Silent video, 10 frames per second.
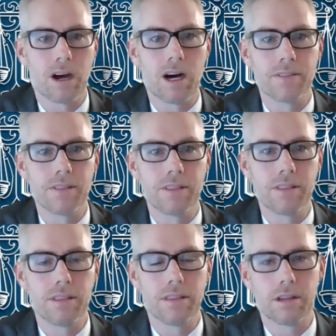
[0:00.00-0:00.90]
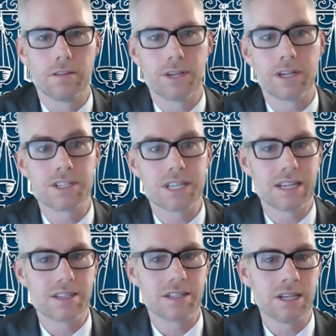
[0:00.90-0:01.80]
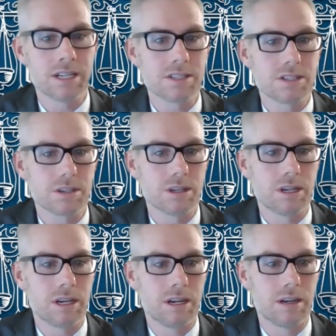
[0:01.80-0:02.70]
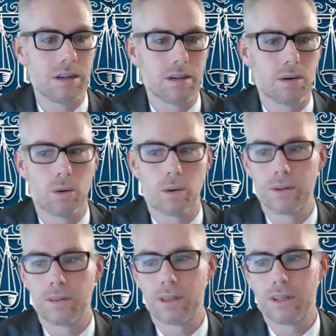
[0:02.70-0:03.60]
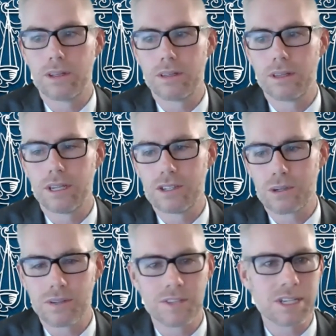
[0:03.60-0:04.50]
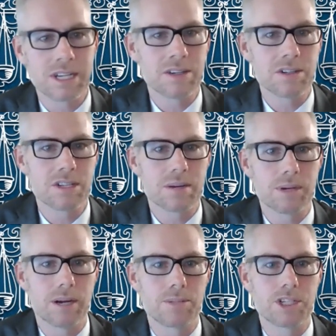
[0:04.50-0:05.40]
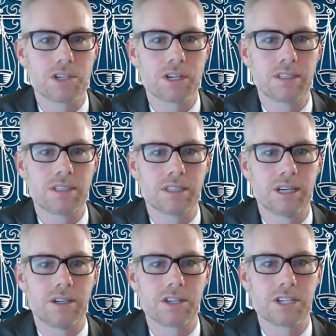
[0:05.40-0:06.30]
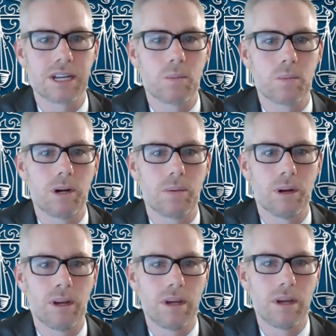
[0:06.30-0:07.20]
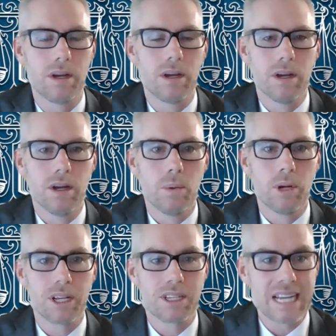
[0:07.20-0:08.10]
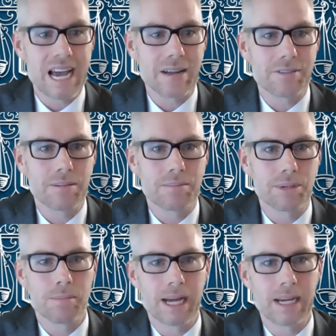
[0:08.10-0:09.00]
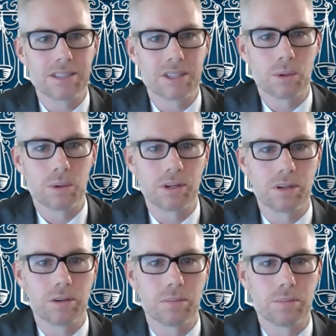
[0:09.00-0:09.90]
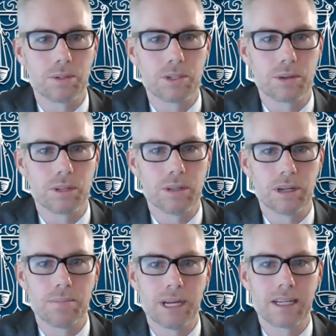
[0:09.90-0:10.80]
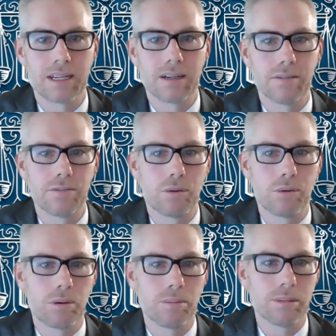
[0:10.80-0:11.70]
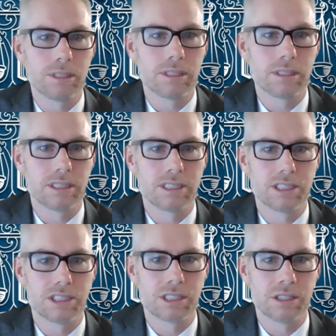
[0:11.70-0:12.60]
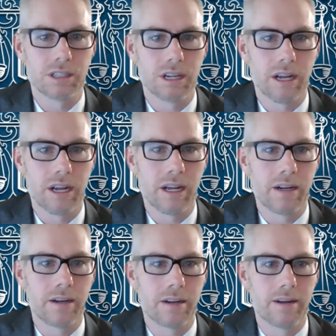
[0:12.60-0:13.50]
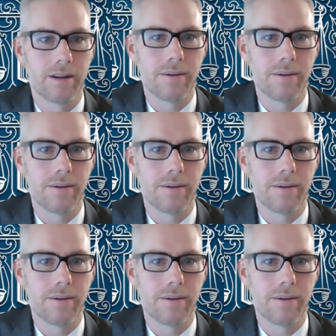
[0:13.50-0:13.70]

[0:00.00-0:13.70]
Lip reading: on the various case laws or the history of the standards. I'm just trying to understand what we as staff can bring back to the working group so that you can make an informed decision. And